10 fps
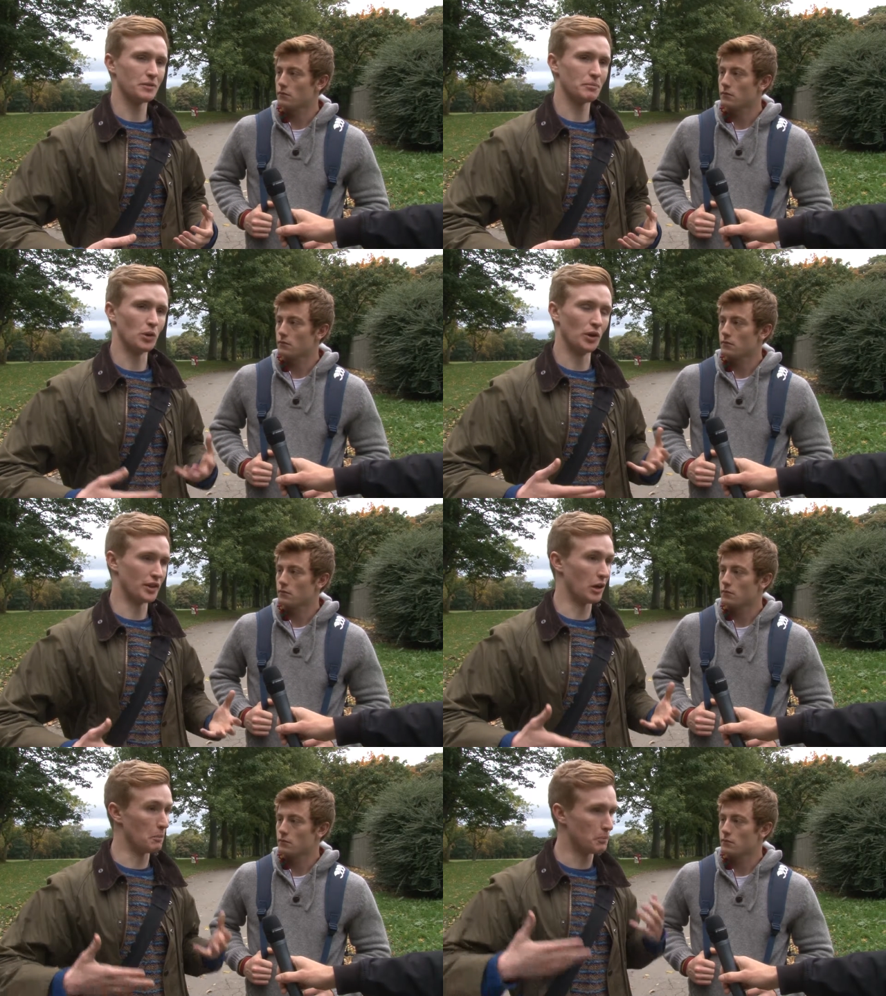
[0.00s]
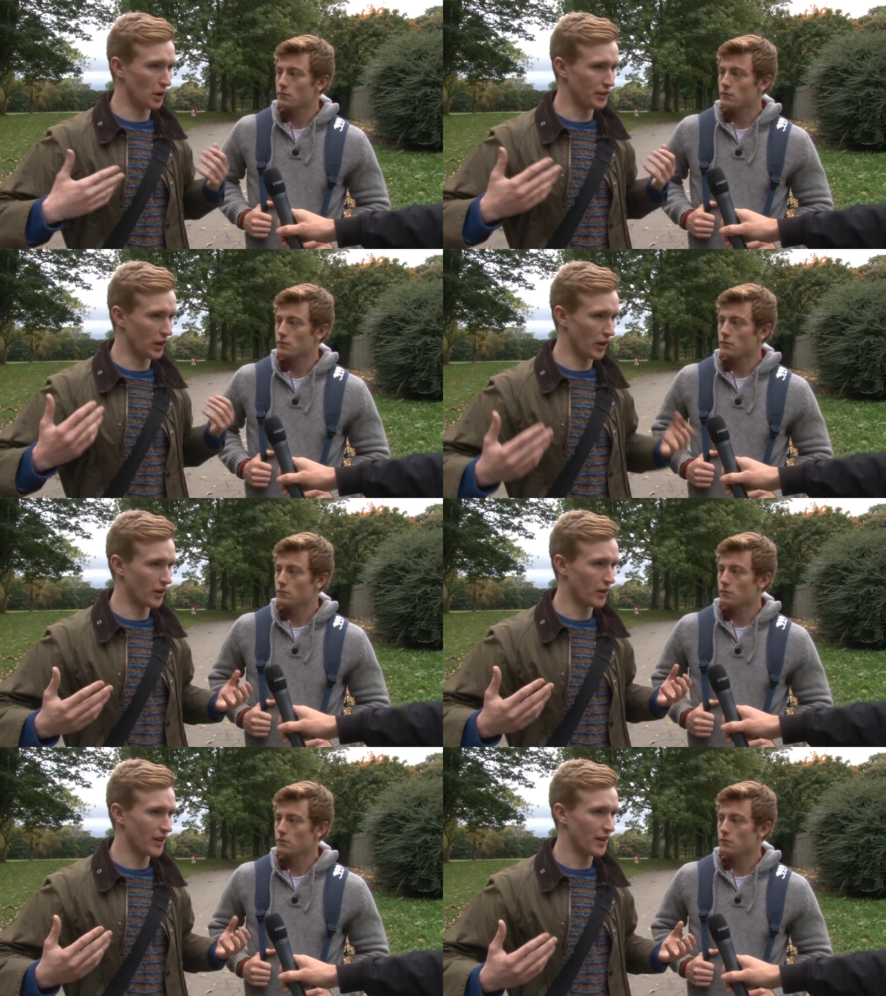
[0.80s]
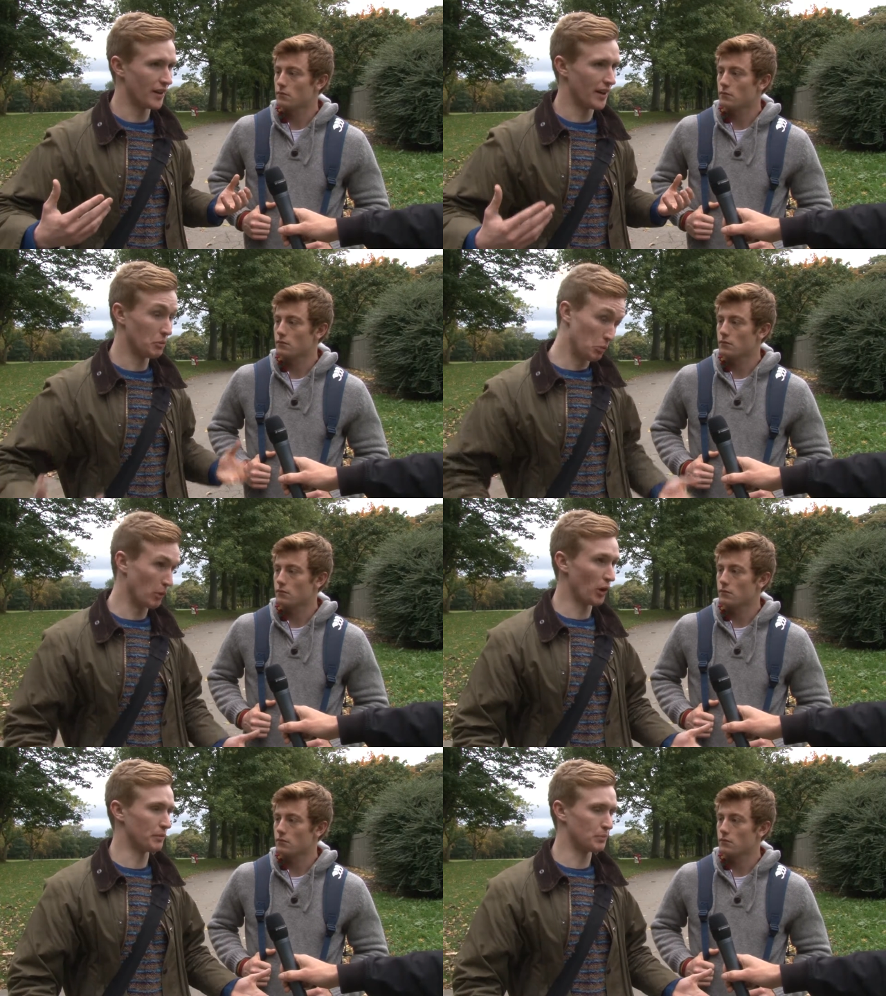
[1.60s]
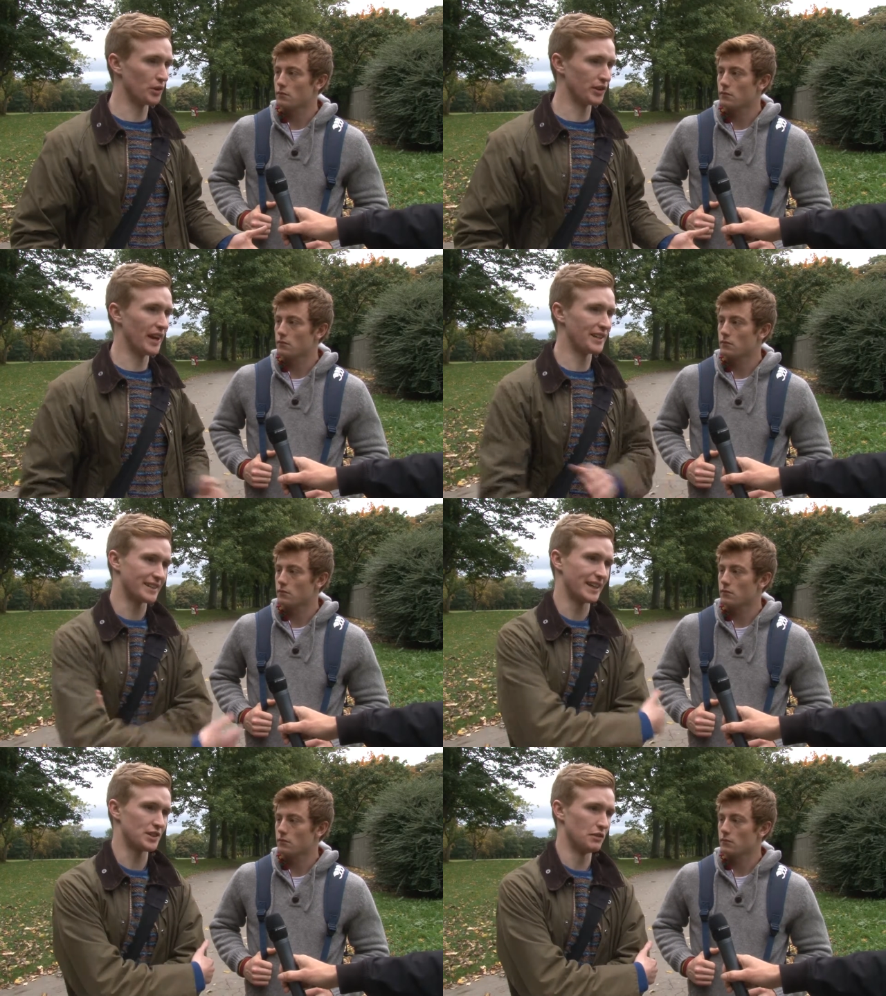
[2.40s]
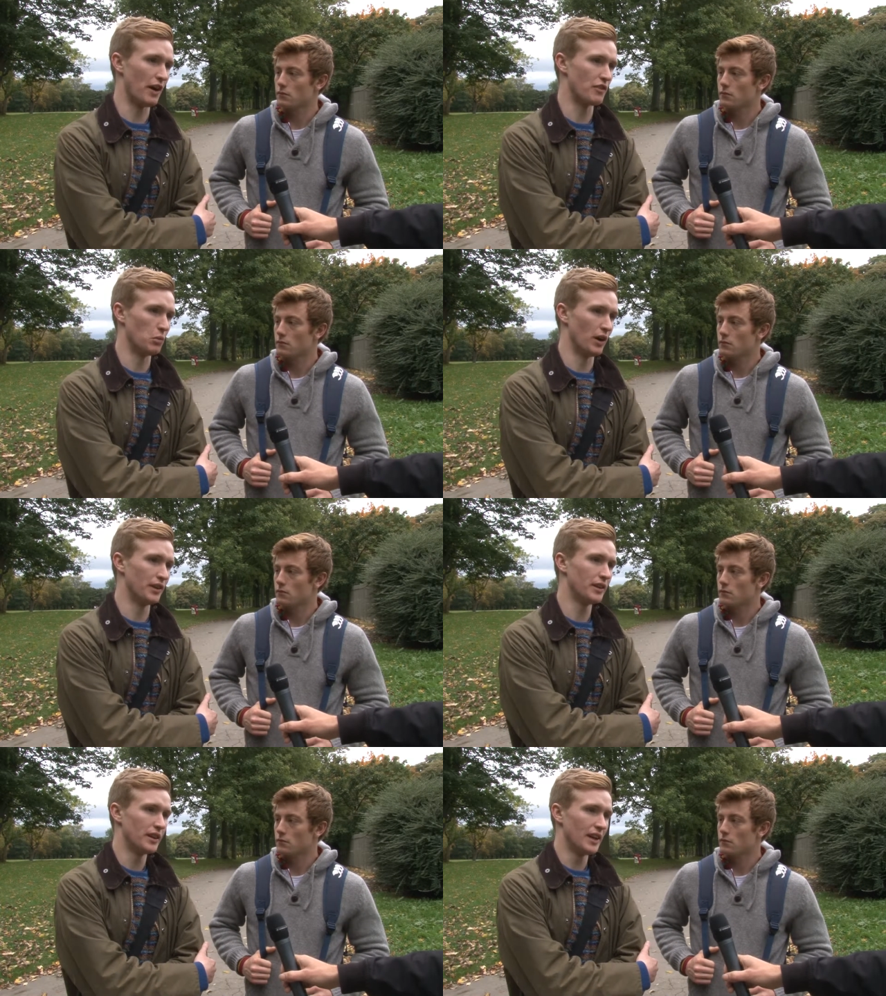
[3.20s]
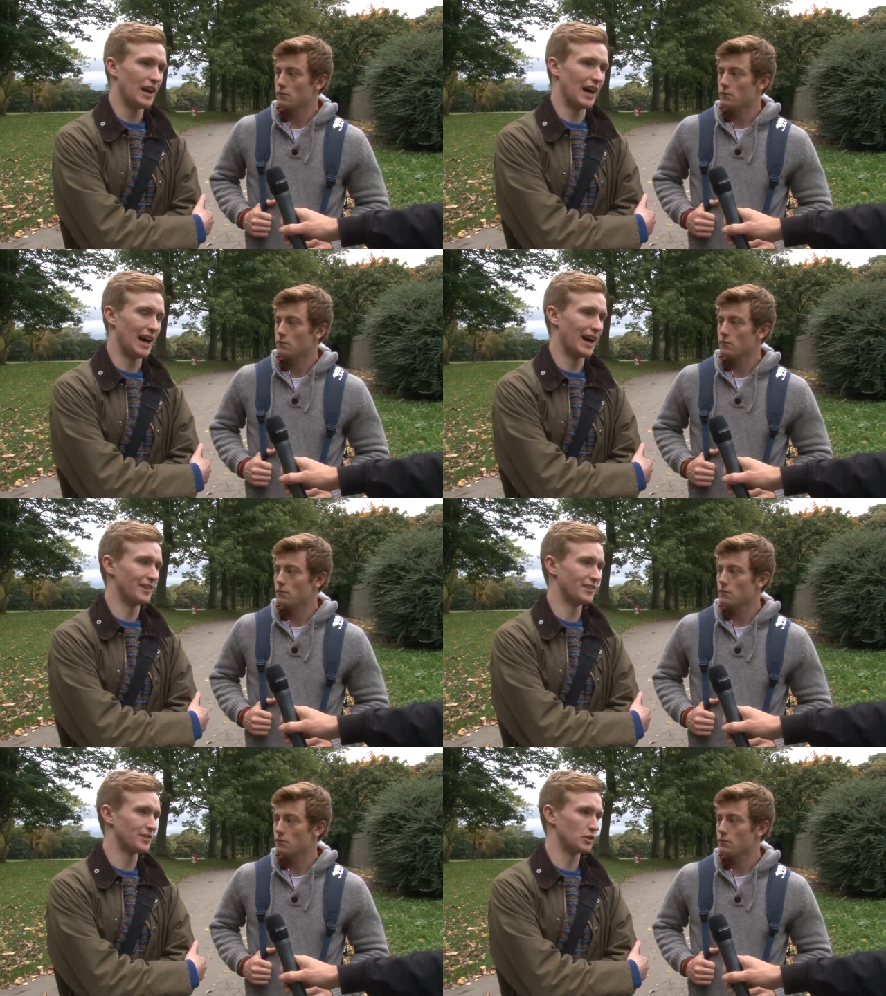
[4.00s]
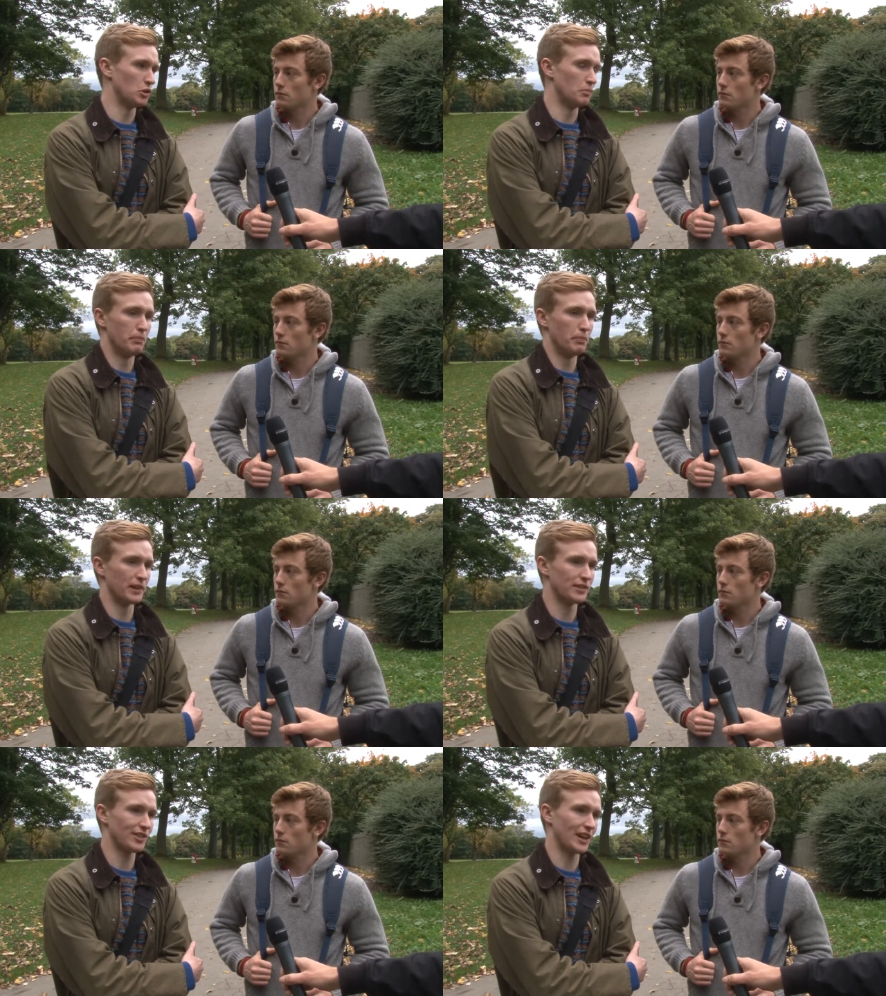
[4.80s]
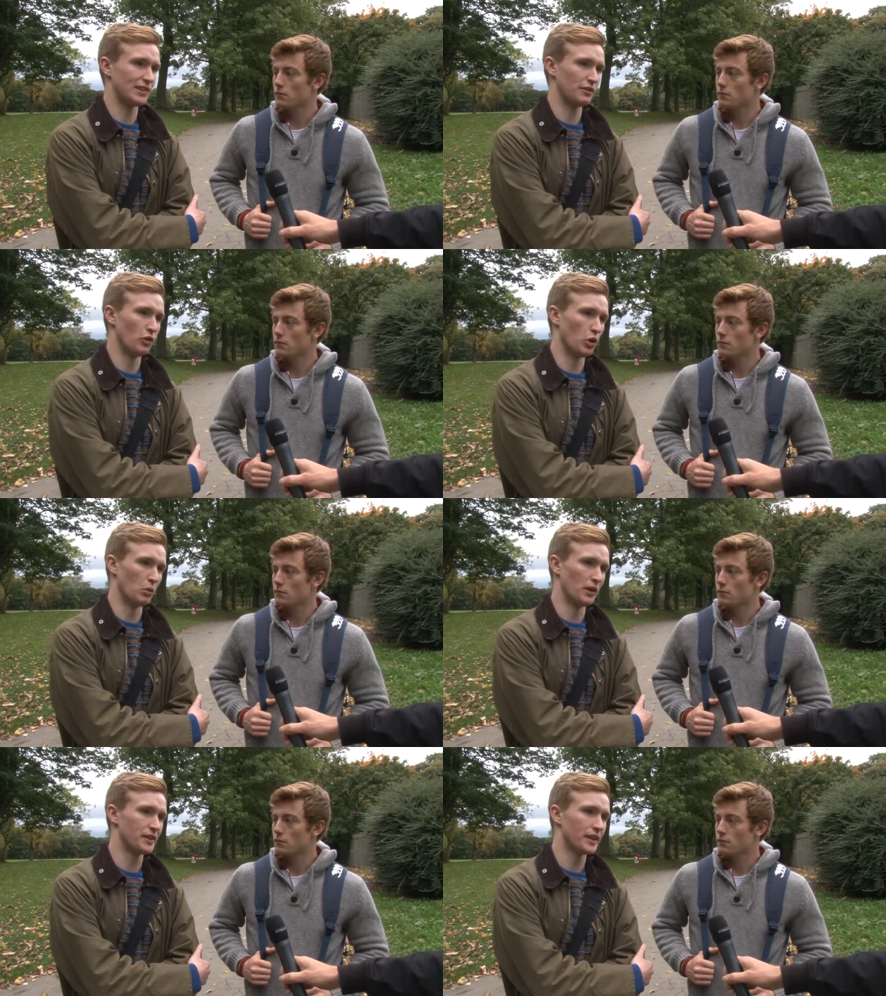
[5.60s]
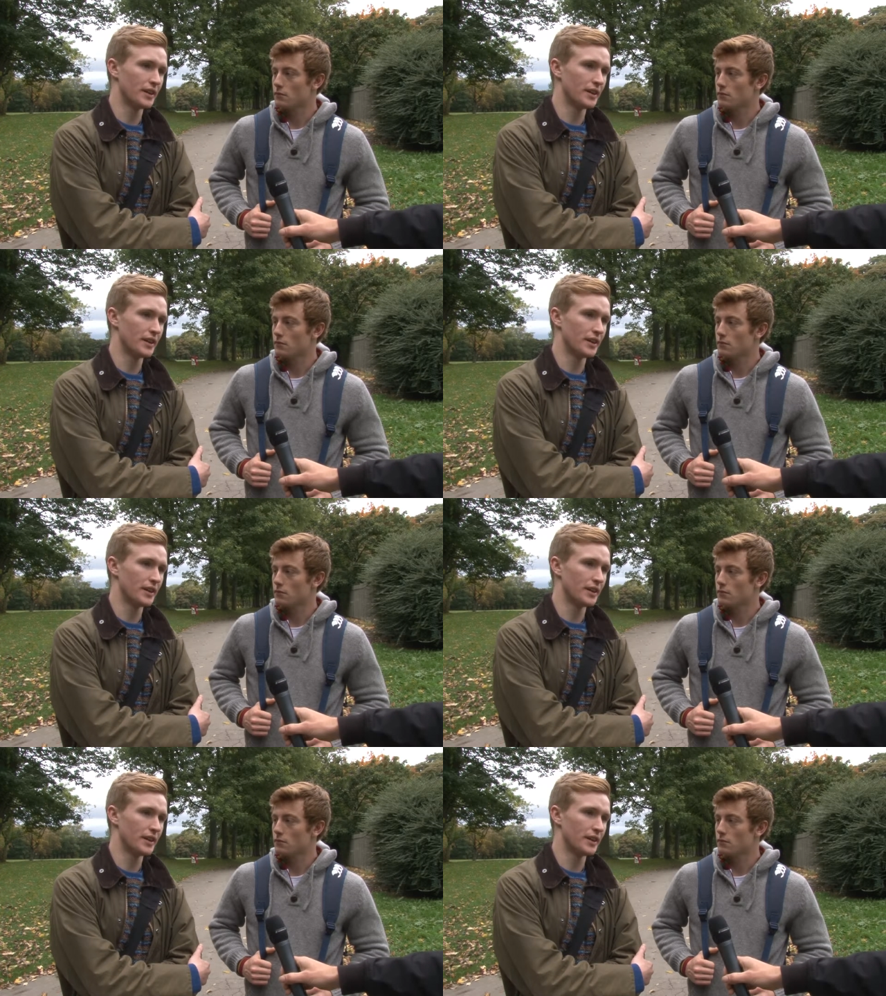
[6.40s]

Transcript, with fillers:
Speaker 1: broaden our broaden our broaden broaden education of everyone and to bring society forward.